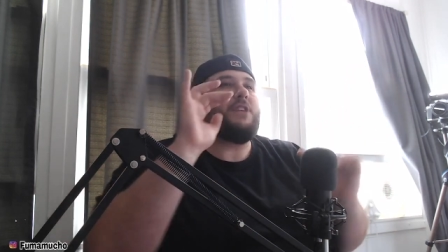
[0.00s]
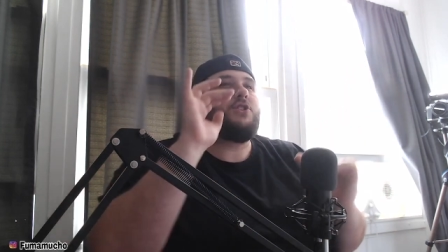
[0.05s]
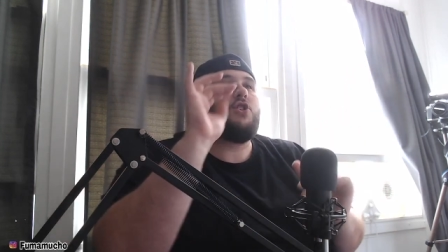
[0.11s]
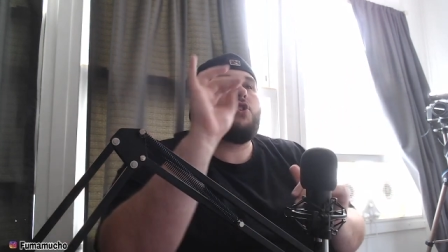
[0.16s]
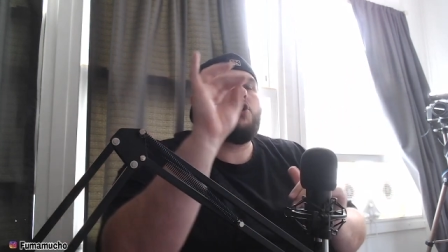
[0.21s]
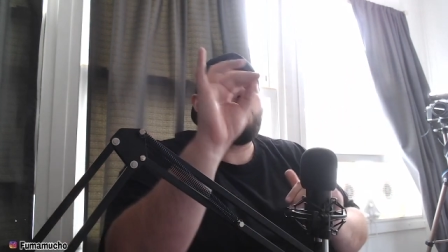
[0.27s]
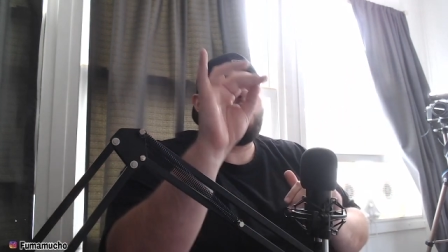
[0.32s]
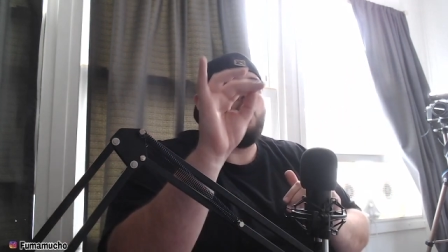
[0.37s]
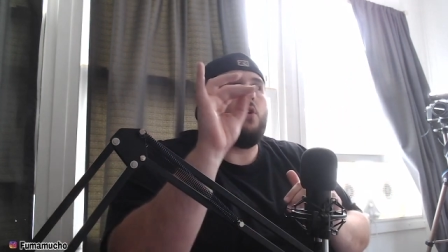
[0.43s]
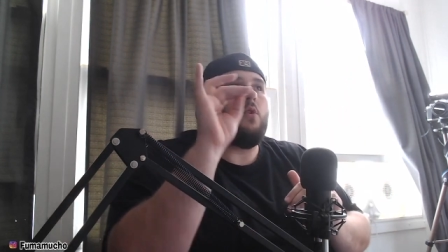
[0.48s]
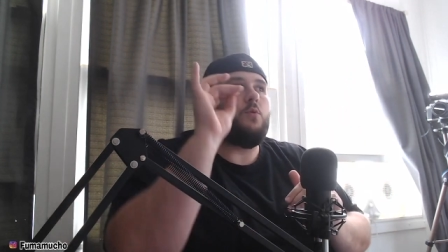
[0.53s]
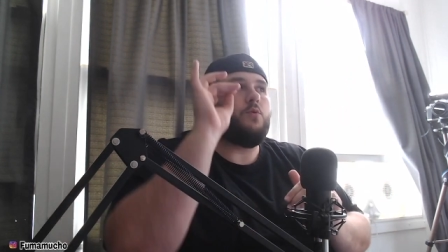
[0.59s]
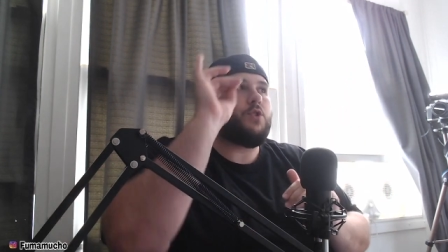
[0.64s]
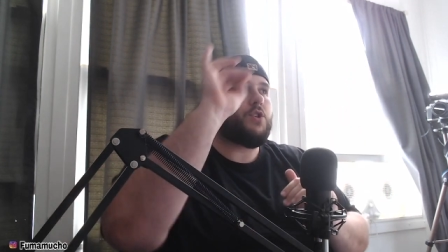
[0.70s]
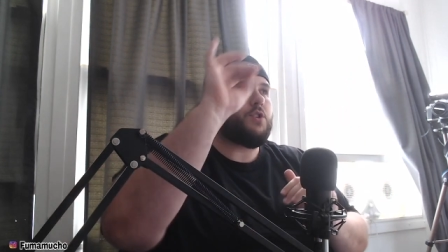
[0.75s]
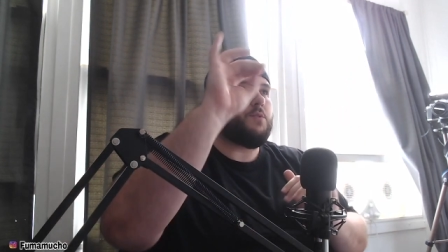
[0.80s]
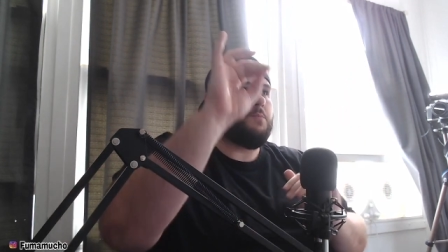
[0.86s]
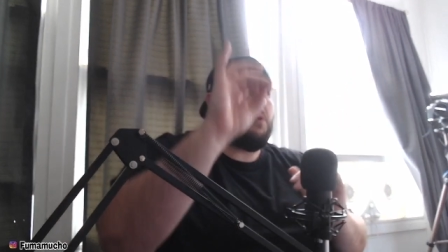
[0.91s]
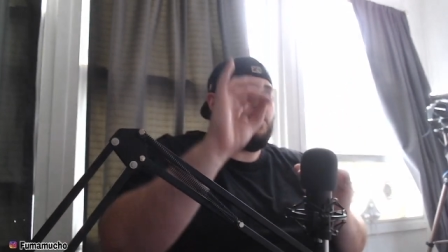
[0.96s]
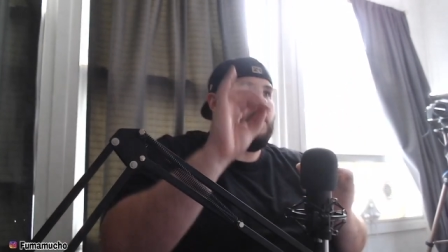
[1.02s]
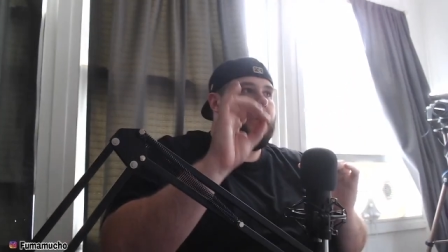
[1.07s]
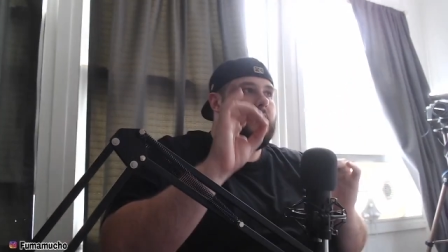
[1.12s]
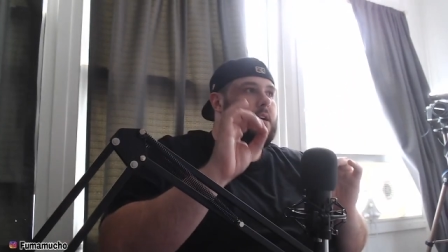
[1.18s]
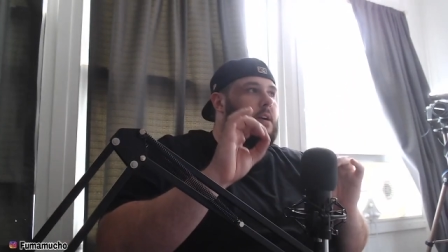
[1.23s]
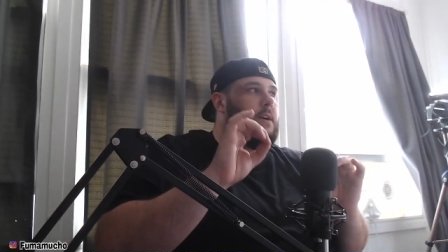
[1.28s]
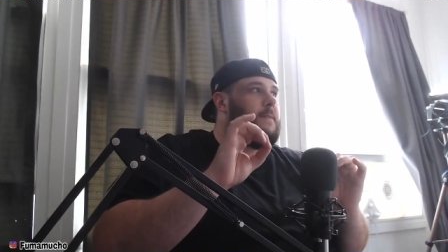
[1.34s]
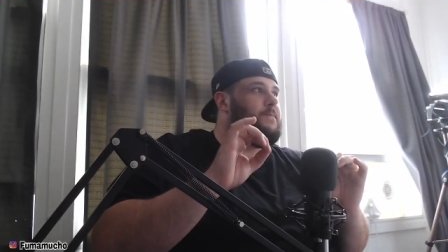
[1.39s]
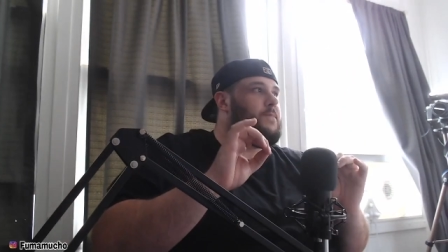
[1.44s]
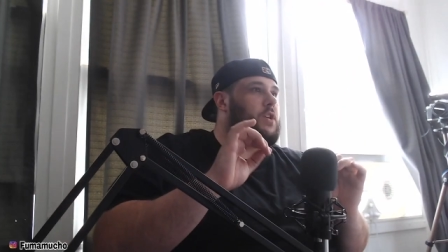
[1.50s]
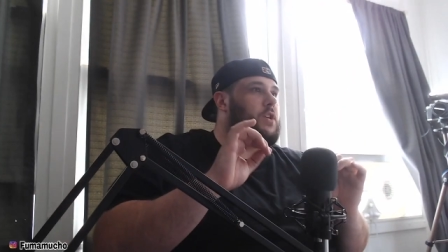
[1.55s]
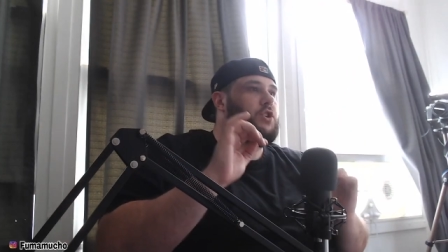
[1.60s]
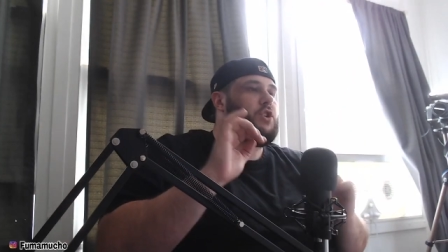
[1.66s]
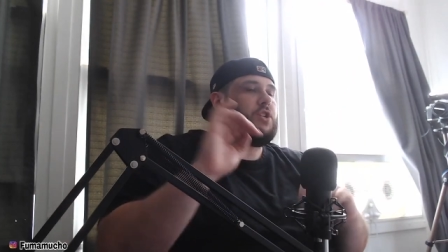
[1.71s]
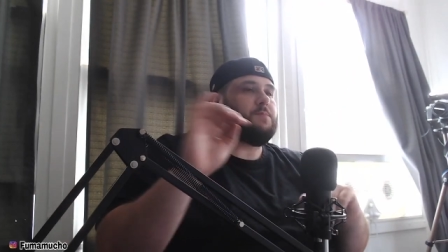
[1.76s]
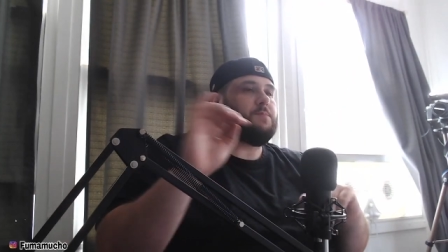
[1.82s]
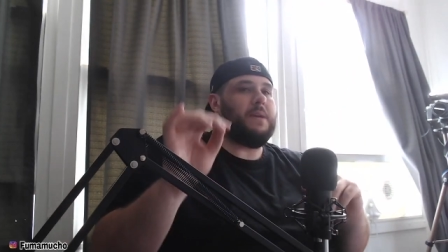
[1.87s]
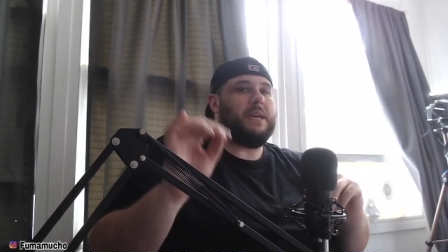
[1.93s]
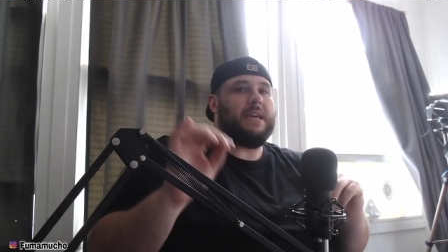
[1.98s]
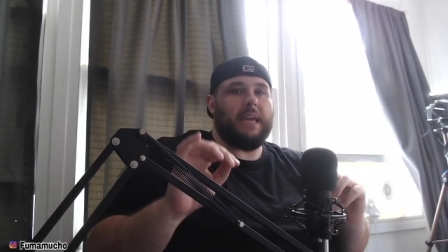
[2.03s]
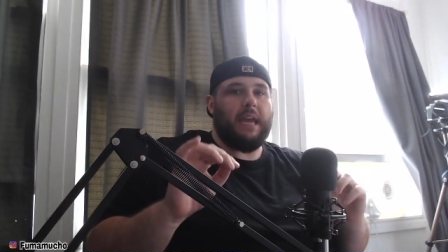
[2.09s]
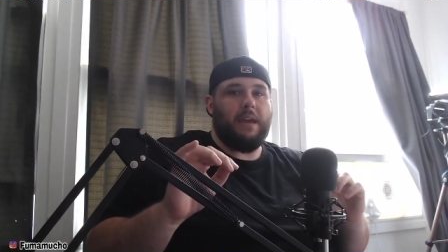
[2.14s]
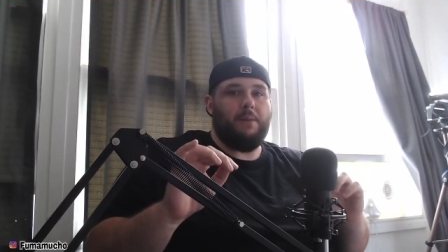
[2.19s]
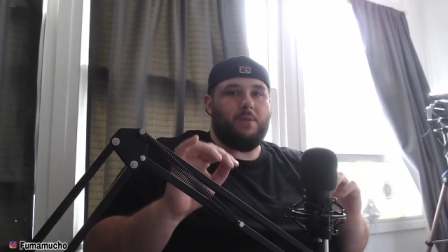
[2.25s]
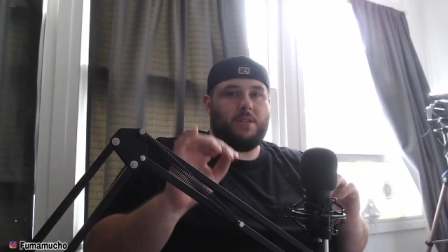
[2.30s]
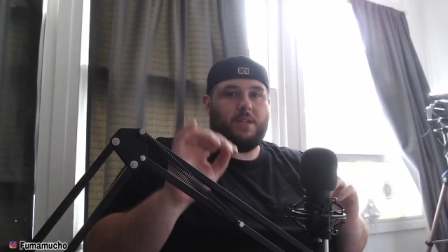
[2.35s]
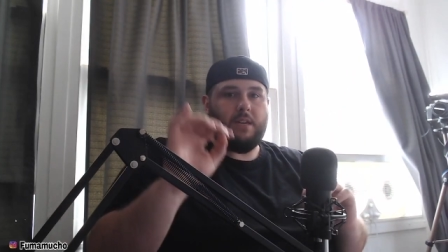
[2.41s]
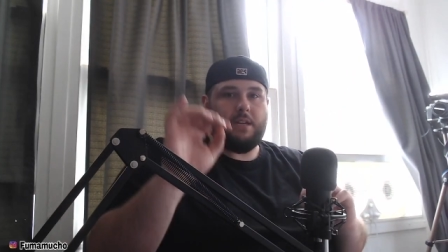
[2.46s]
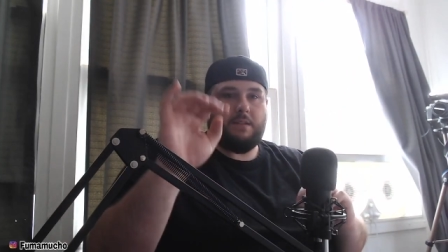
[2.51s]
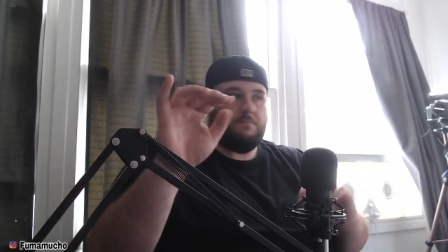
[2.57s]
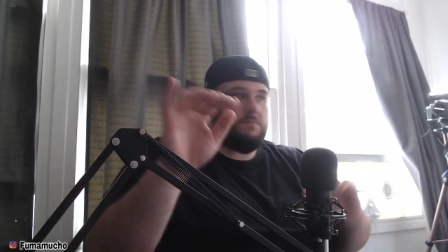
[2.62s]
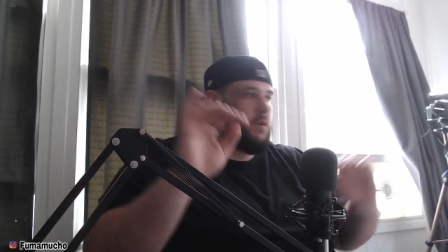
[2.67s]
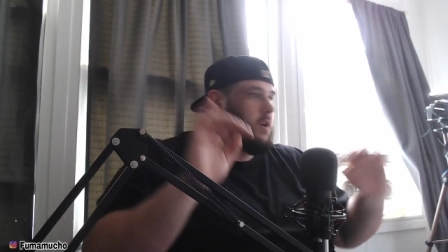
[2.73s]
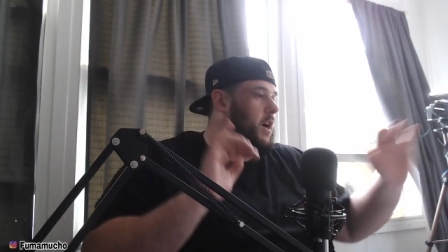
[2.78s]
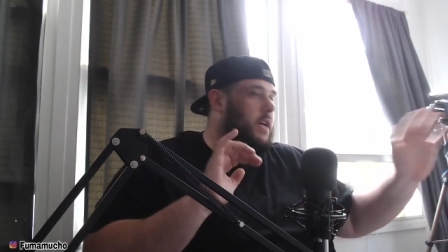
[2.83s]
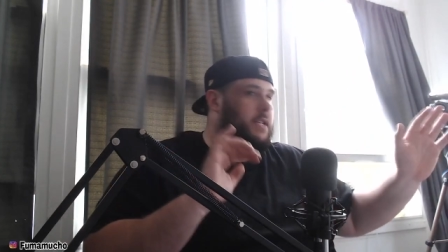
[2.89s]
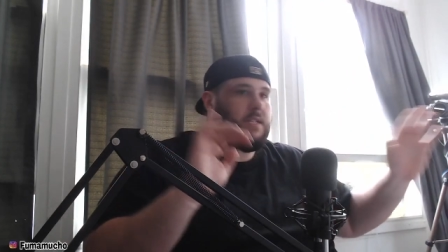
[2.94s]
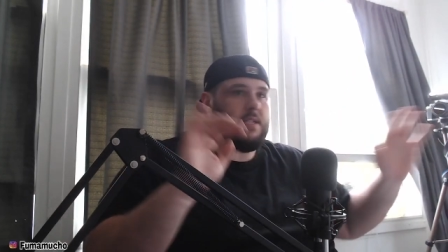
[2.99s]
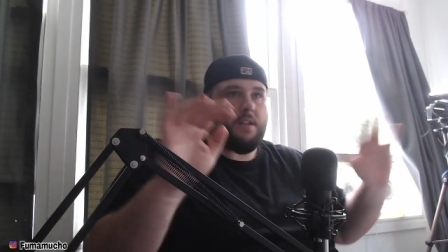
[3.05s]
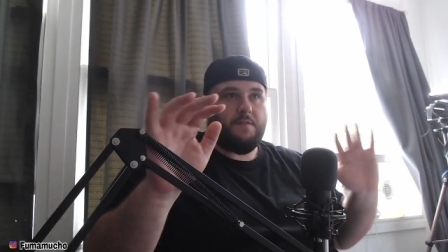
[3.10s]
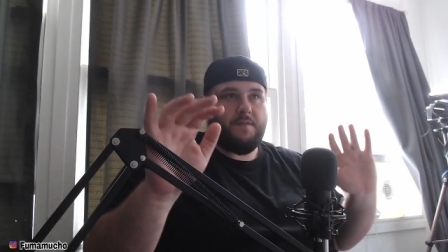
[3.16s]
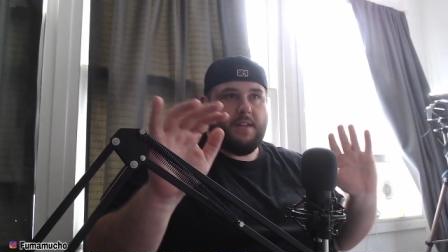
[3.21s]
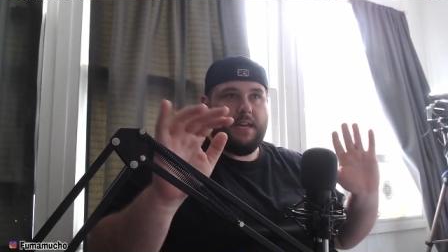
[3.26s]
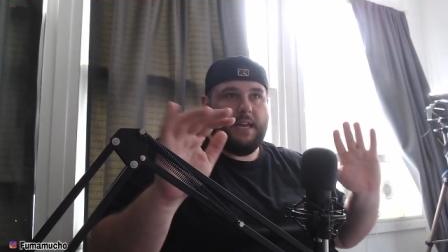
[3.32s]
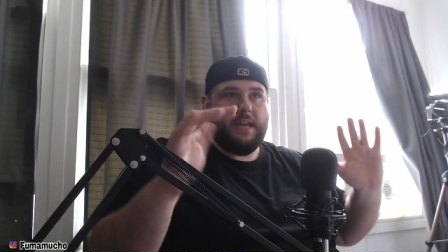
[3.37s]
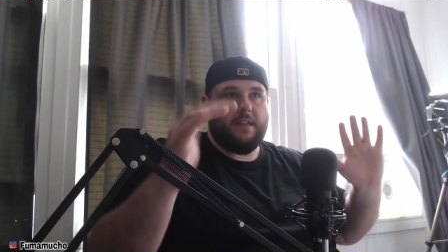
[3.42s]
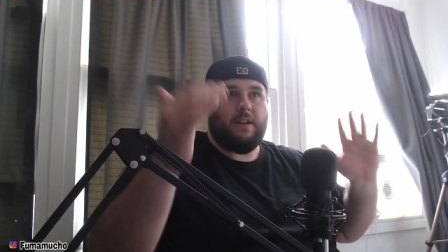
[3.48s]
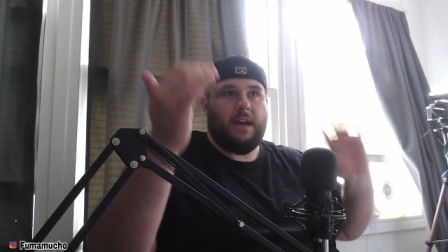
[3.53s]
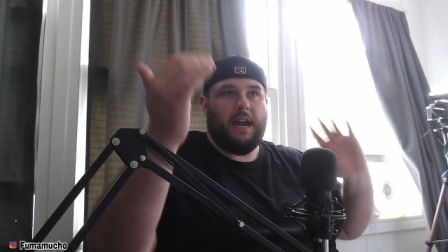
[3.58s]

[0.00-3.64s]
It's so smart to just being able to cut stuff together,